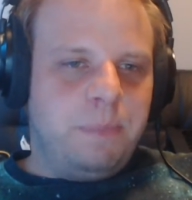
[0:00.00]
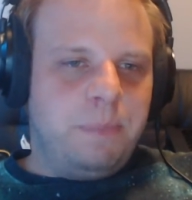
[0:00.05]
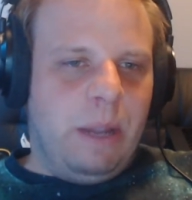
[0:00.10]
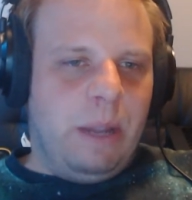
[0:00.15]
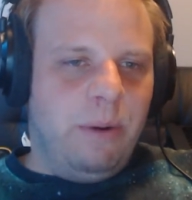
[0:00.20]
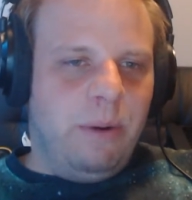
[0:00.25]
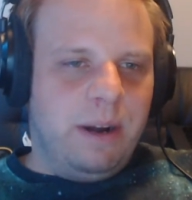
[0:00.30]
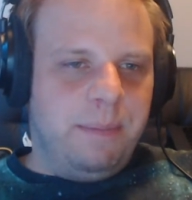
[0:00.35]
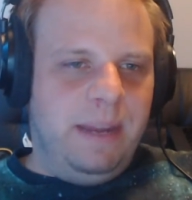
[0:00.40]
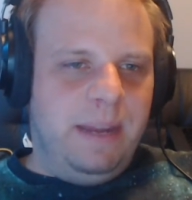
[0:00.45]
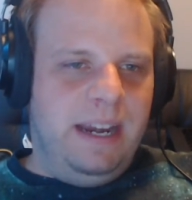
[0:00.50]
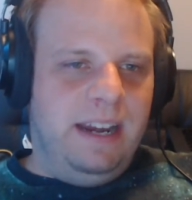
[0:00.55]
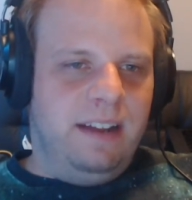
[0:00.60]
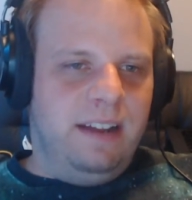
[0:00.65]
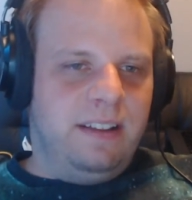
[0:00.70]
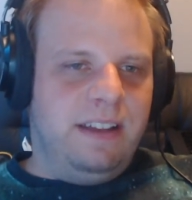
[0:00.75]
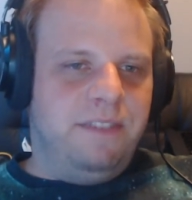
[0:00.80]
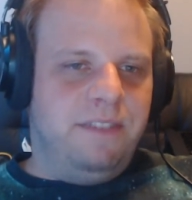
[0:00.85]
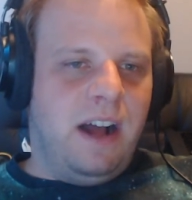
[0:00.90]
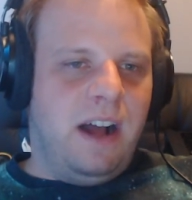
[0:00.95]
What
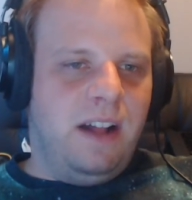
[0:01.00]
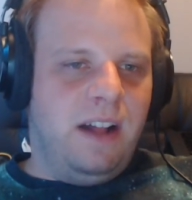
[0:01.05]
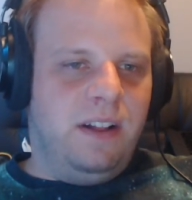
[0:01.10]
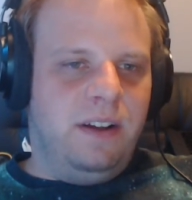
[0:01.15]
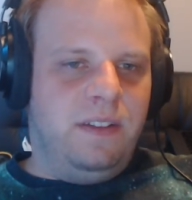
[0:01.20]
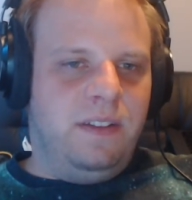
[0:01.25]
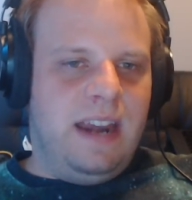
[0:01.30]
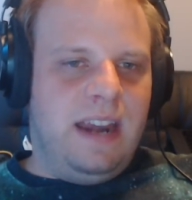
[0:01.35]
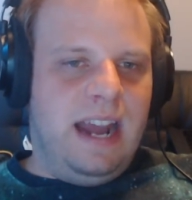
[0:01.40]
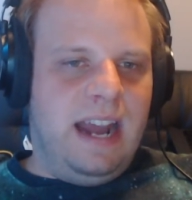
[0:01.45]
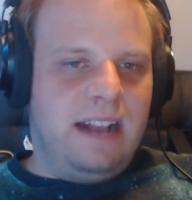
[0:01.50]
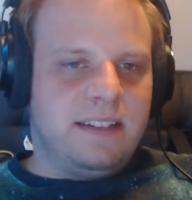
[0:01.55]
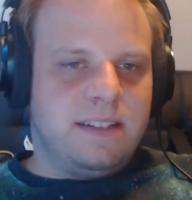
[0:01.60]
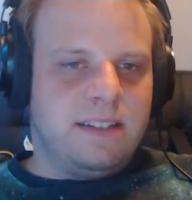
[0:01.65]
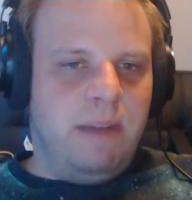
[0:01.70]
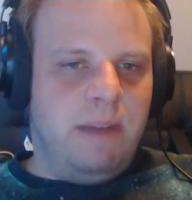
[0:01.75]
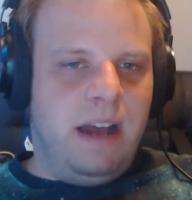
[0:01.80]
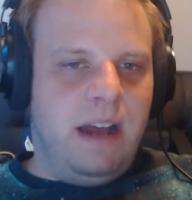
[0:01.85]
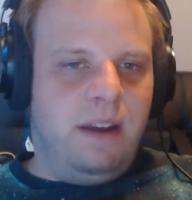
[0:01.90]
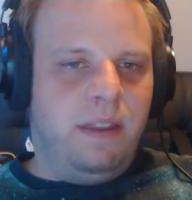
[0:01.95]
immediately followed the
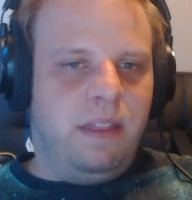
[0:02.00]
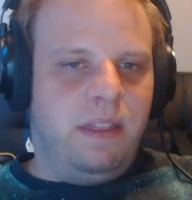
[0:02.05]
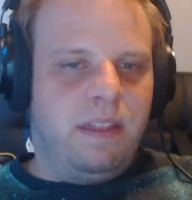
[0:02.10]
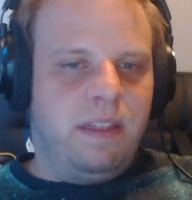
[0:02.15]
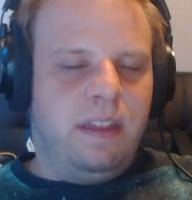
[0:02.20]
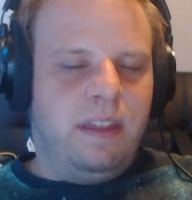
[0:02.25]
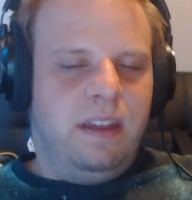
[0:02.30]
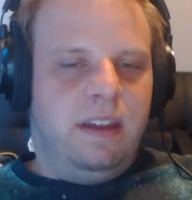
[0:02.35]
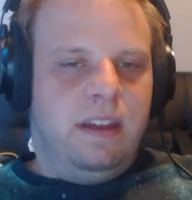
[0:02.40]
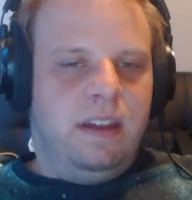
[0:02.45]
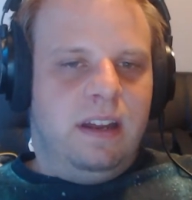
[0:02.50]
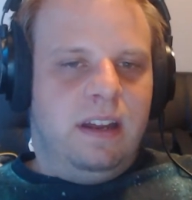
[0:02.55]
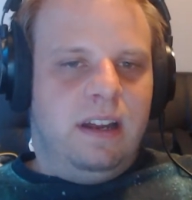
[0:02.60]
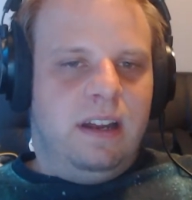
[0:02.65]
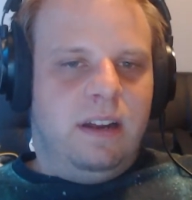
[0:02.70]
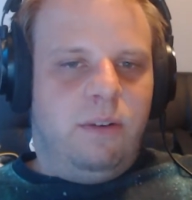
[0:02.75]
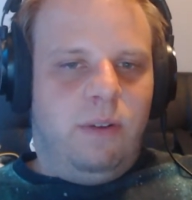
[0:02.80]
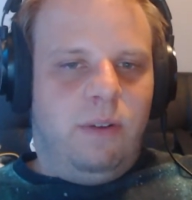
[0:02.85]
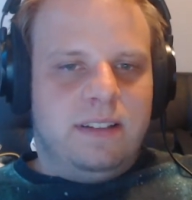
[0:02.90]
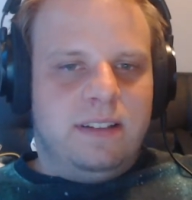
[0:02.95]
next month
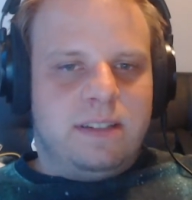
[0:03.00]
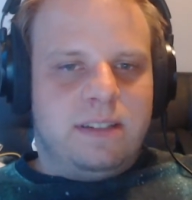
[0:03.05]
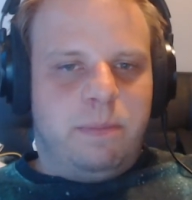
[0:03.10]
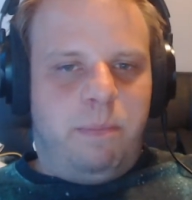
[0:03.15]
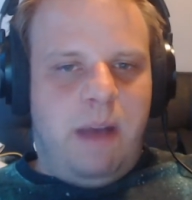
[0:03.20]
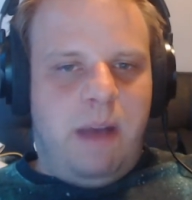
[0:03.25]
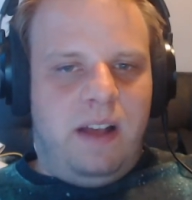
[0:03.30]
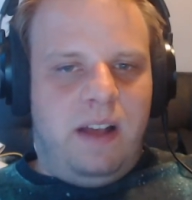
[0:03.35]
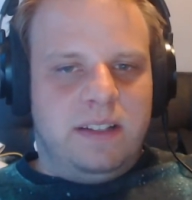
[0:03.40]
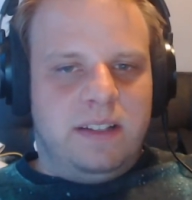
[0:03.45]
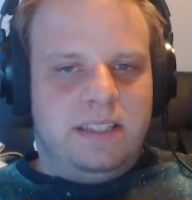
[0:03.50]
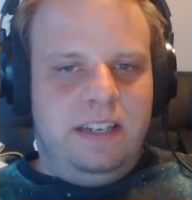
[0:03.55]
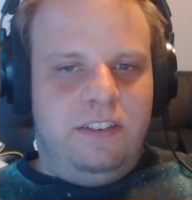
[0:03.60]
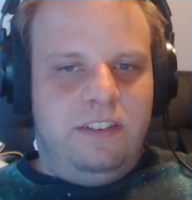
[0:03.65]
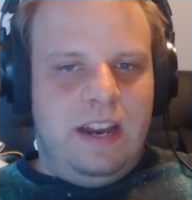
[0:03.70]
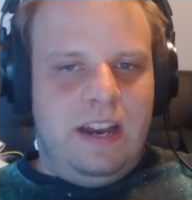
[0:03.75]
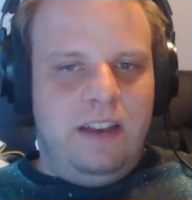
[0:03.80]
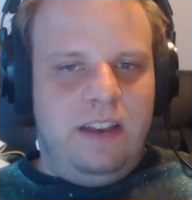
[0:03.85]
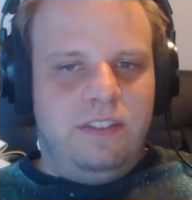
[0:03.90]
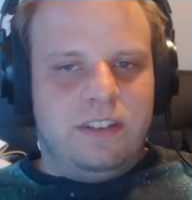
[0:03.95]
was policy
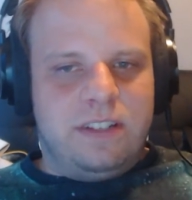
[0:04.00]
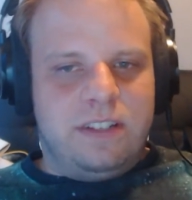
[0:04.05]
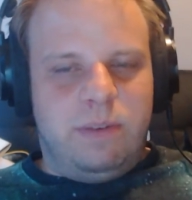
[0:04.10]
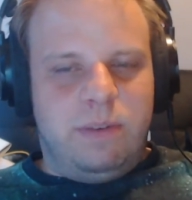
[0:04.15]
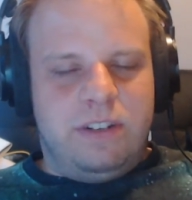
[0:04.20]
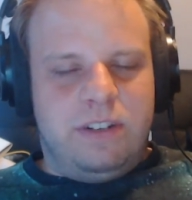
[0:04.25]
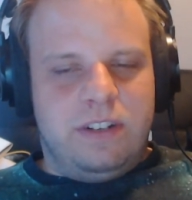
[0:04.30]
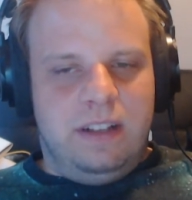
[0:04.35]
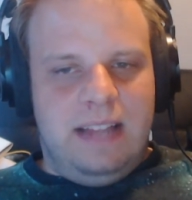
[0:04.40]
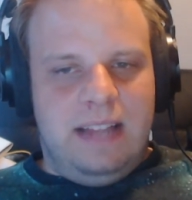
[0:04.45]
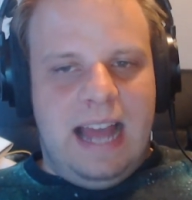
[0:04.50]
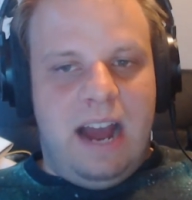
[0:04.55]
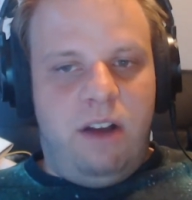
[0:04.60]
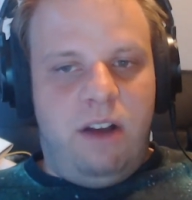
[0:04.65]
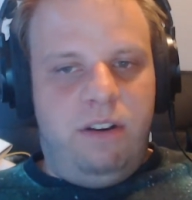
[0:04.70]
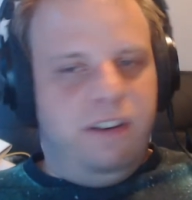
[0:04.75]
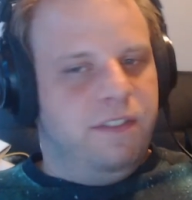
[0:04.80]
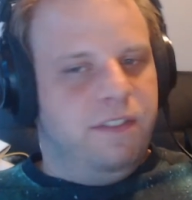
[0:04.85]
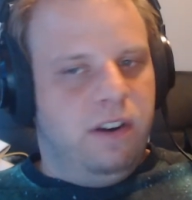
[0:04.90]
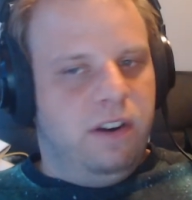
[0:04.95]
changes which
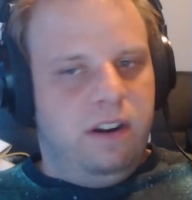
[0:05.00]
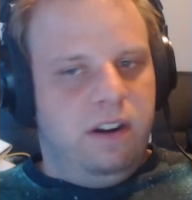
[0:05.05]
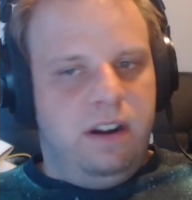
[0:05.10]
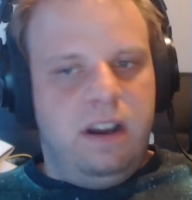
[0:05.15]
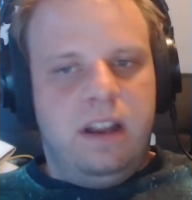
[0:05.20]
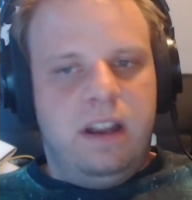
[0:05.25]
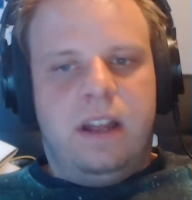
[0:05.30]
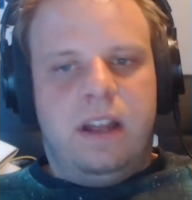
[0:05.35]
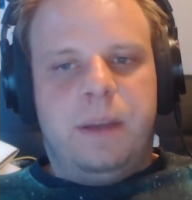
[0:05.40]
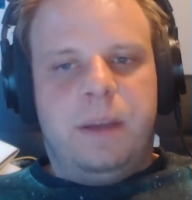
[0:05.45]
allowed for